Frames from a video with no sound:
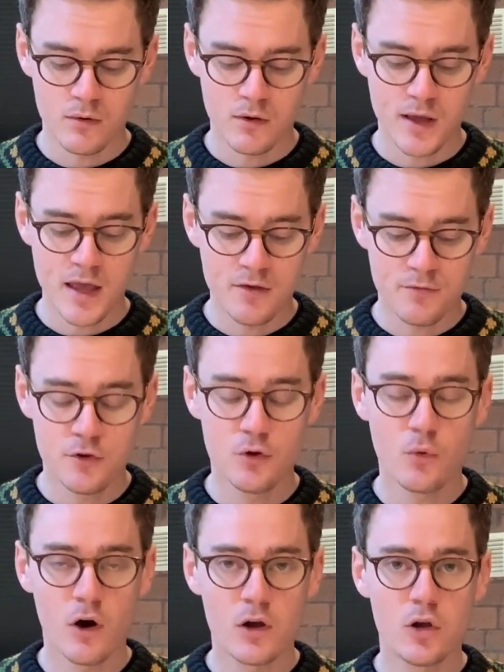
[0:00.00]
if
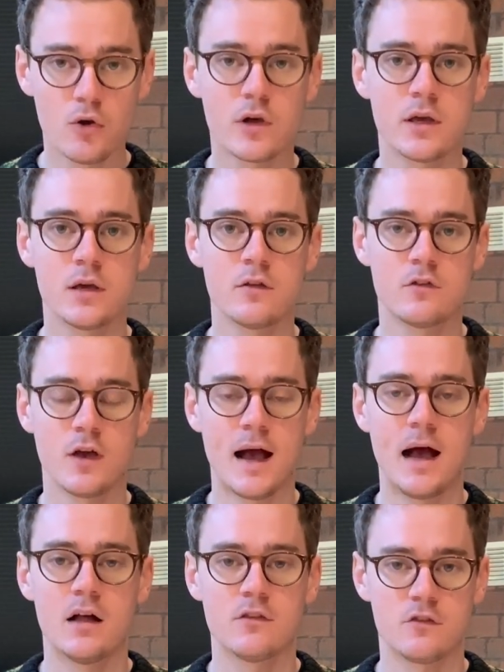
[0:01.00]
you are looking to
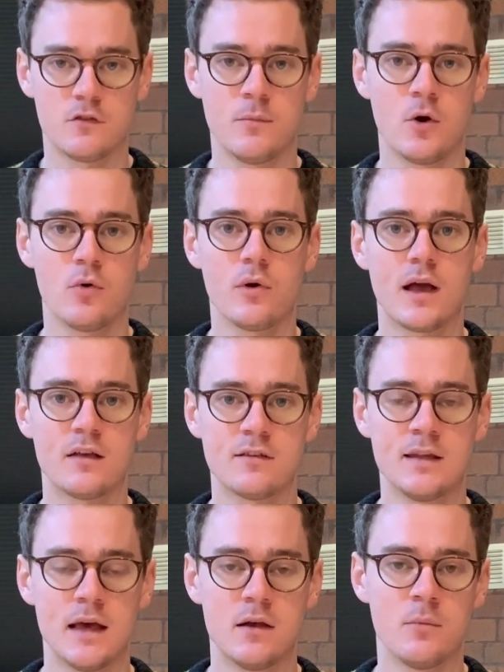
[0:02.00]
add smoke as
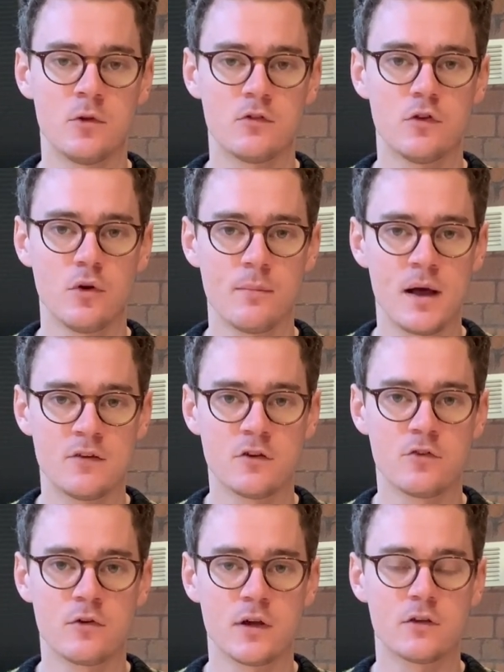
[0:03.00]
an element to your magic
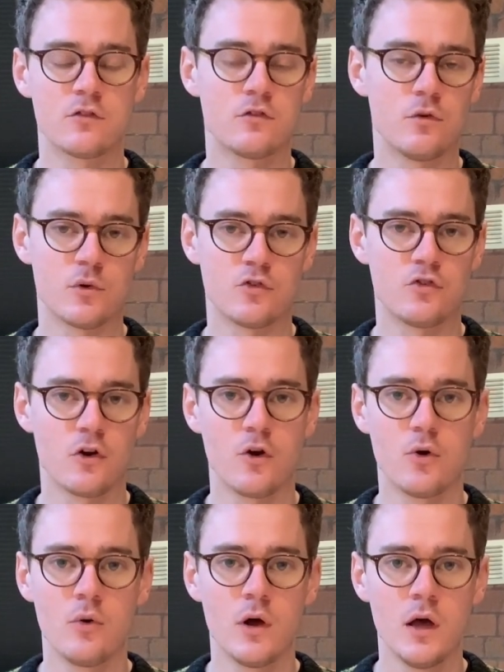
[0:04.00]
tricks, to a
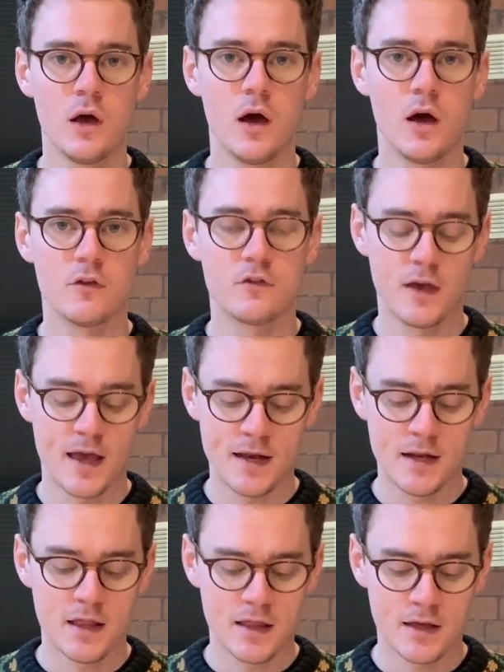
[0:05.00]
show, to
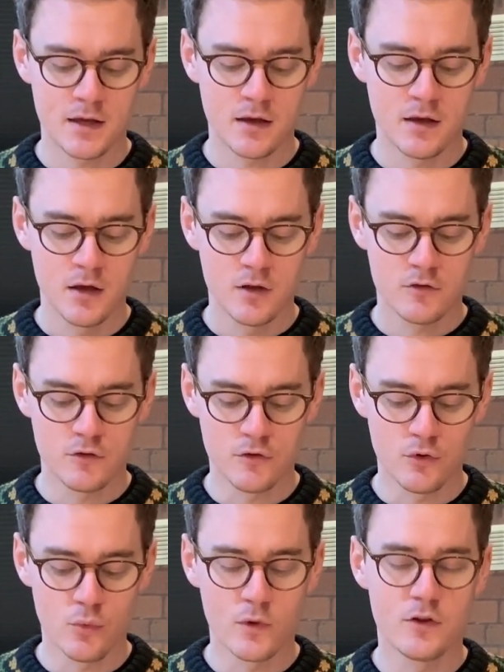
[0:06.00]
anything to
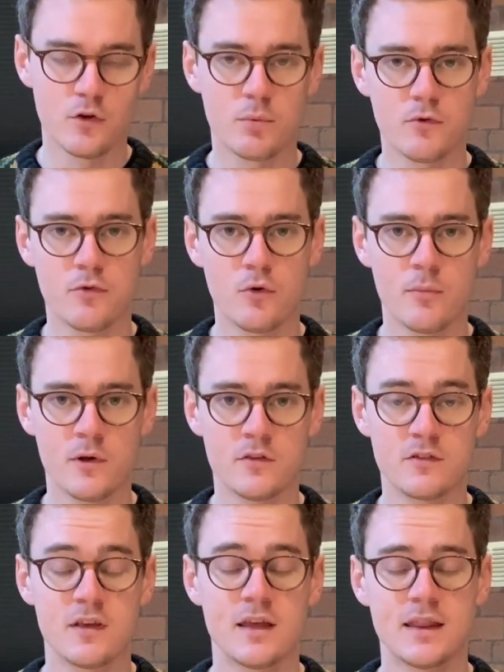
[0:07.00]
do with your
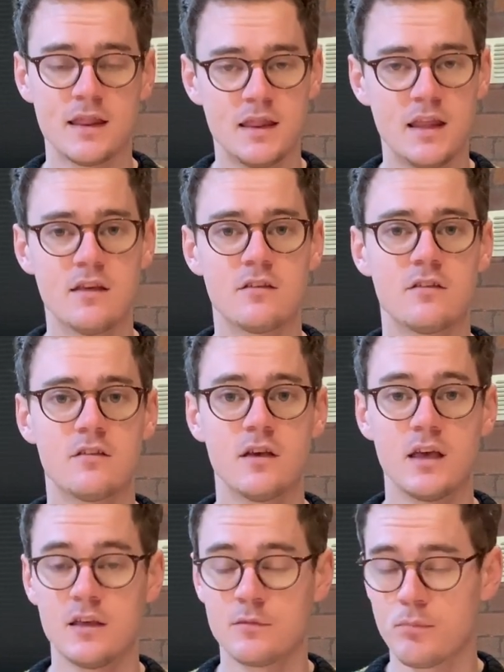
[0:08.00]
performance, this
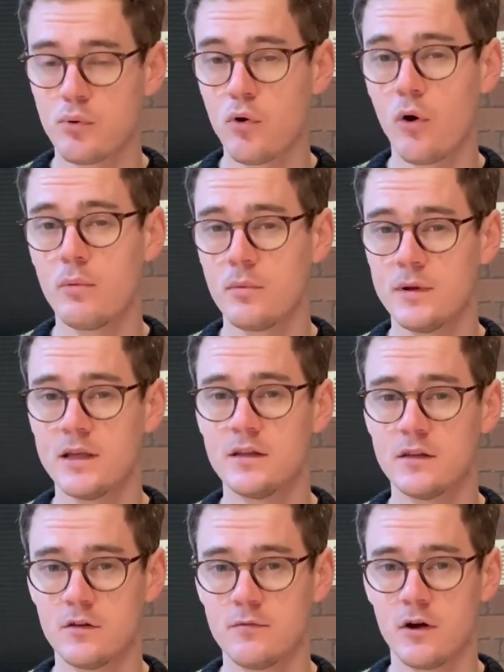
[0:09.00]
is probably
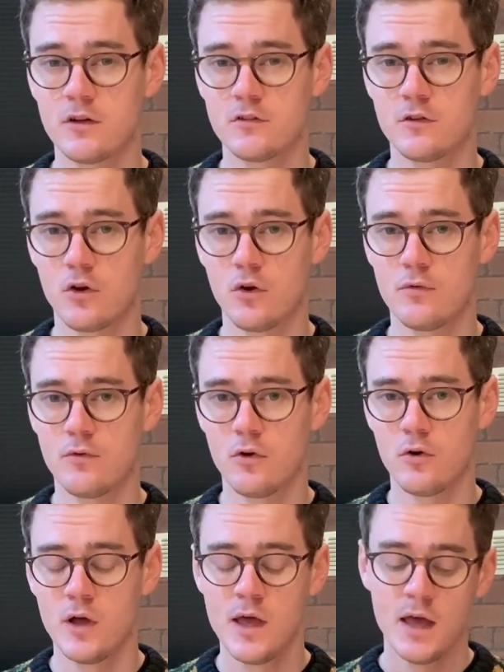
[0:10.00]
the device to go
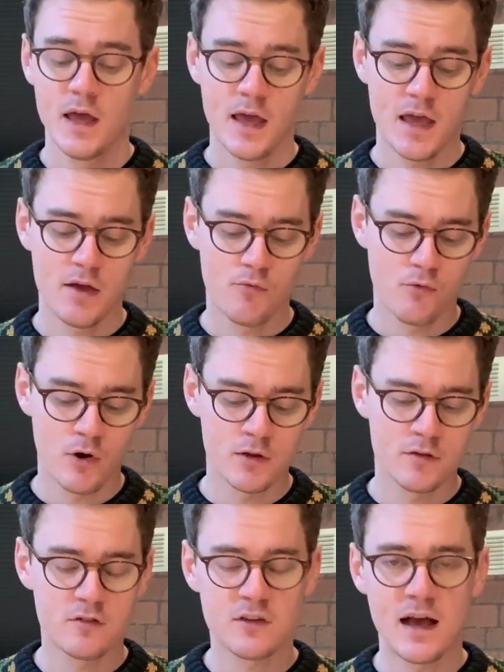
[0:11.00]
for. It
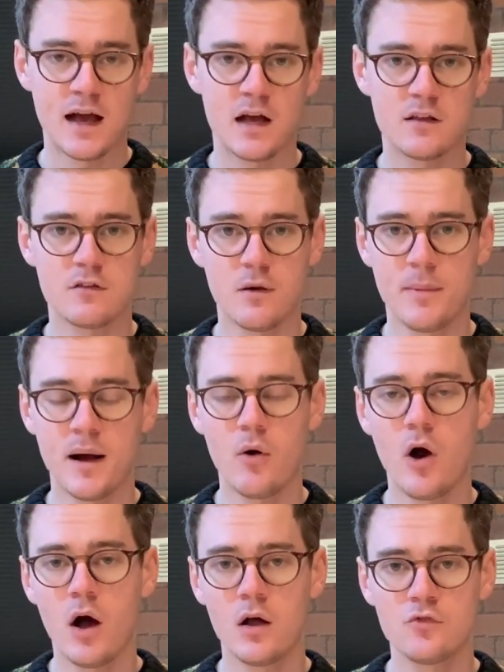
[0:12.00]
runs at
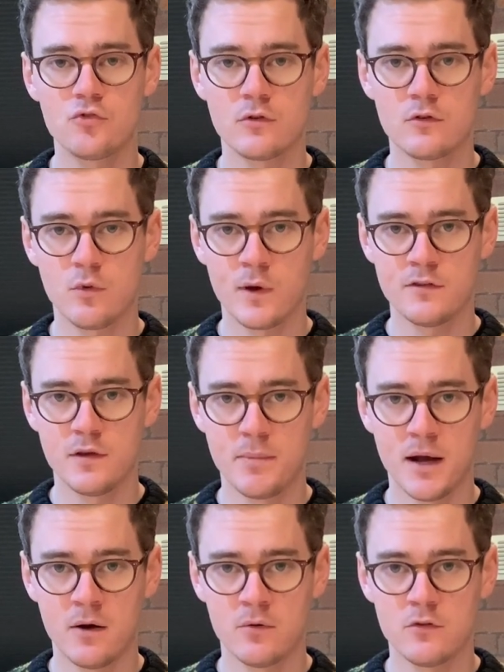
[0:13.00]
about
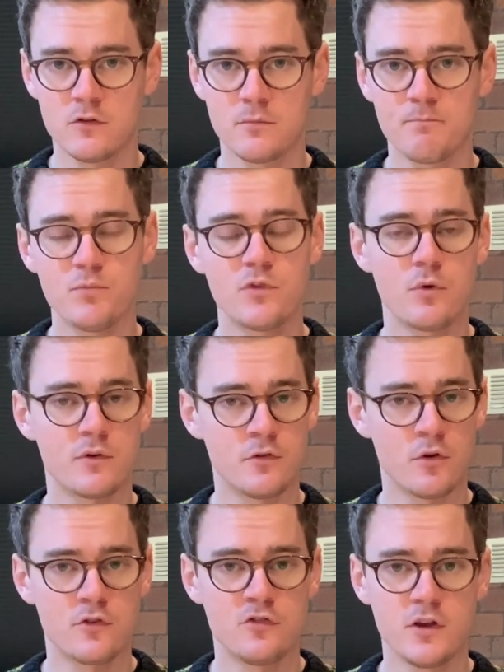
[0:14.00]
£120, so it's
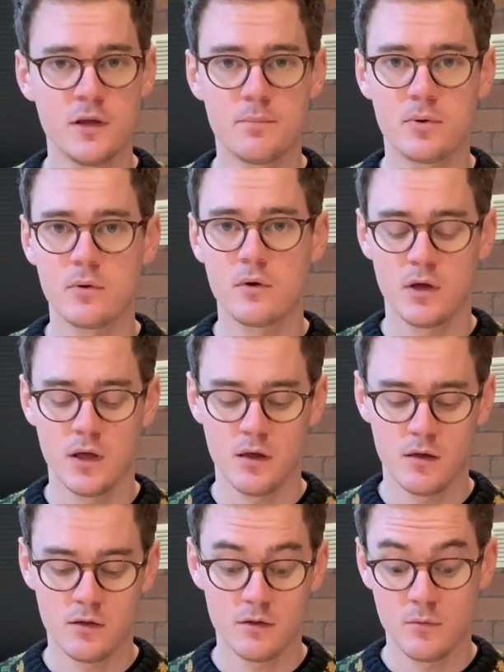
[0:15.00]
not a cheap,
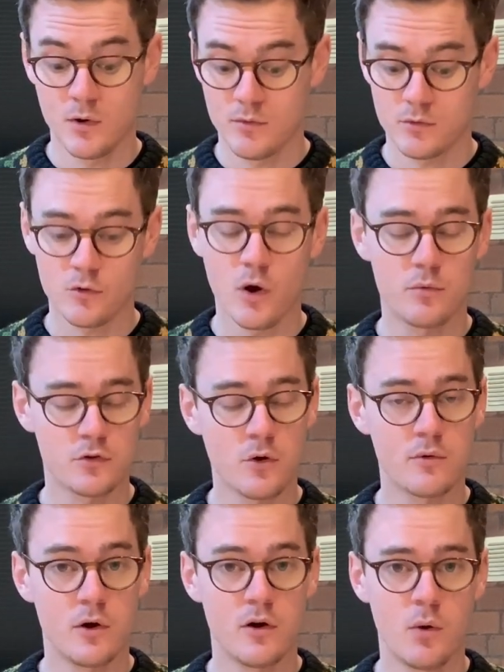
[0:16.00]
I
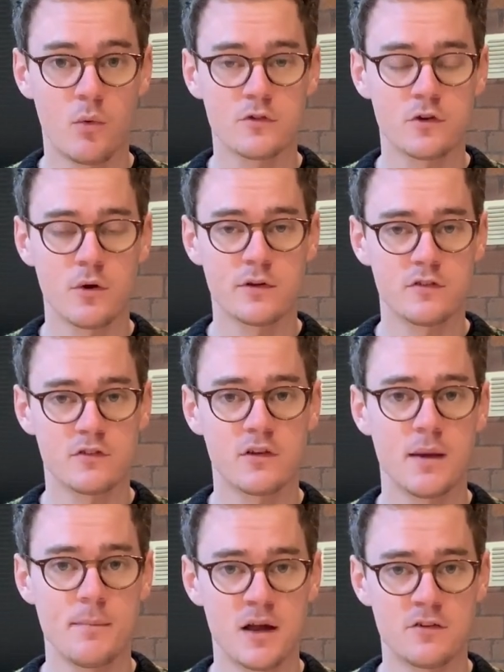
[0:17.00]
was going to
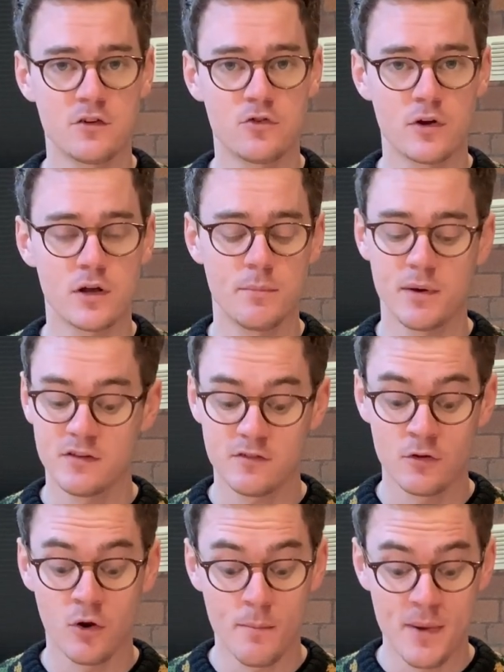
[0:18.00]
say magic trick, but it's
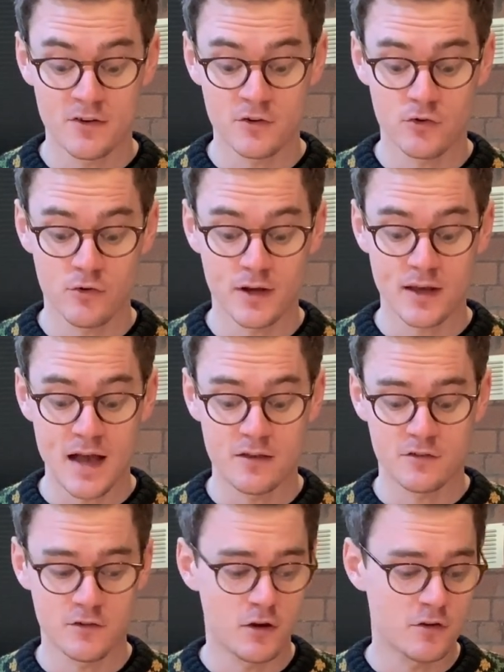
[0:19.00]
not a magic trick
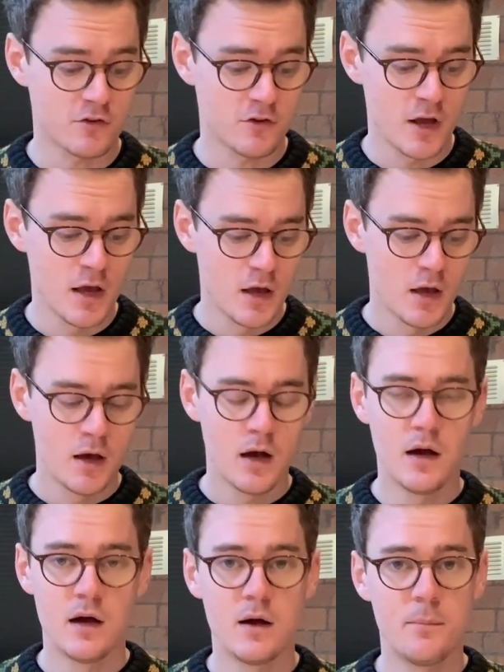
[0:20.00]
as such.
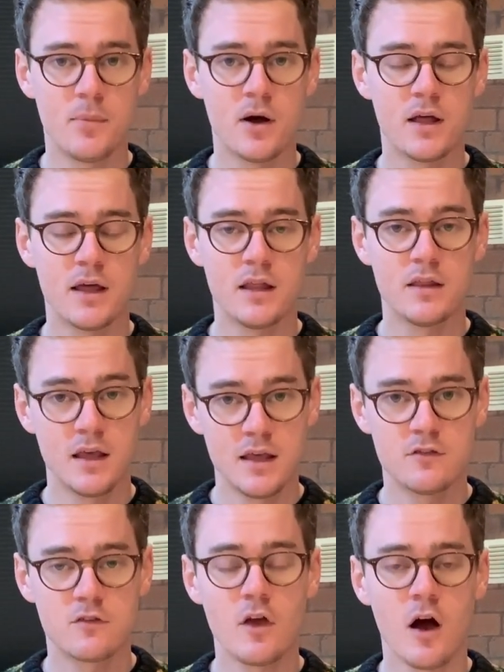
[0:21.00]
But it
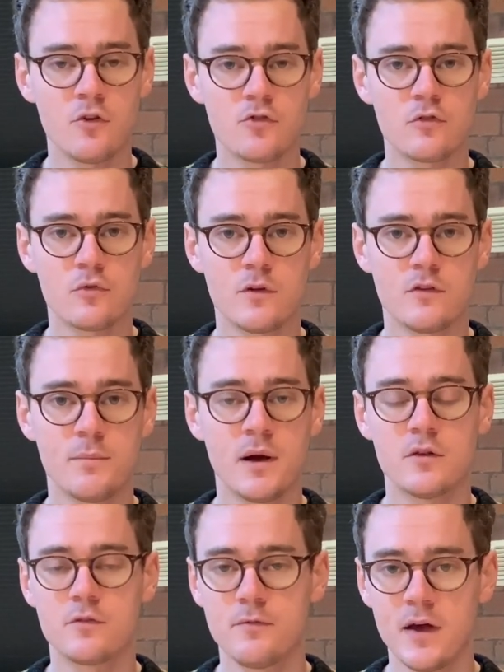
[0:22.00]
is
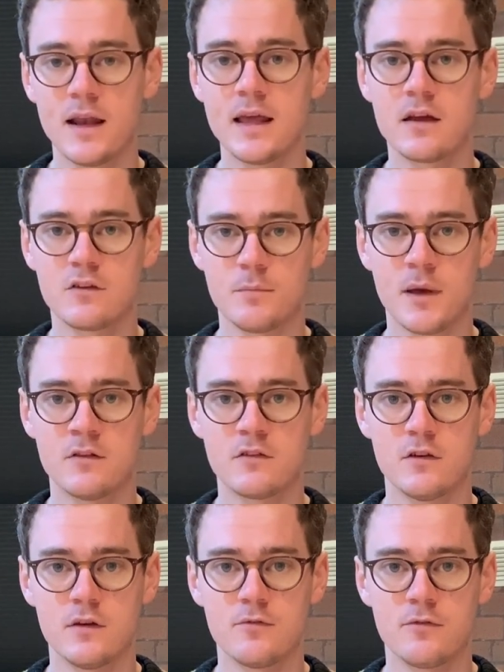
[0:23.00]
£120, fairly
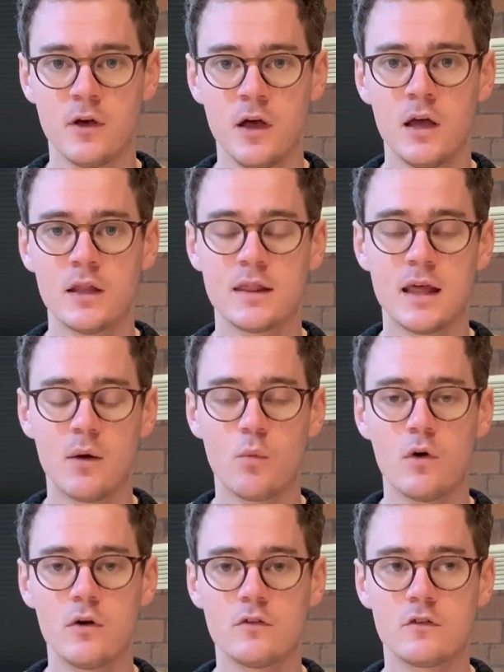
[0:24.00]
expensive. That
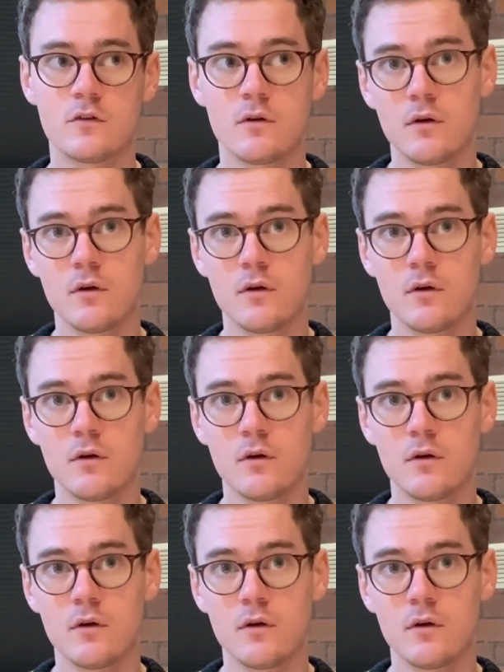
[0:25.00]
would,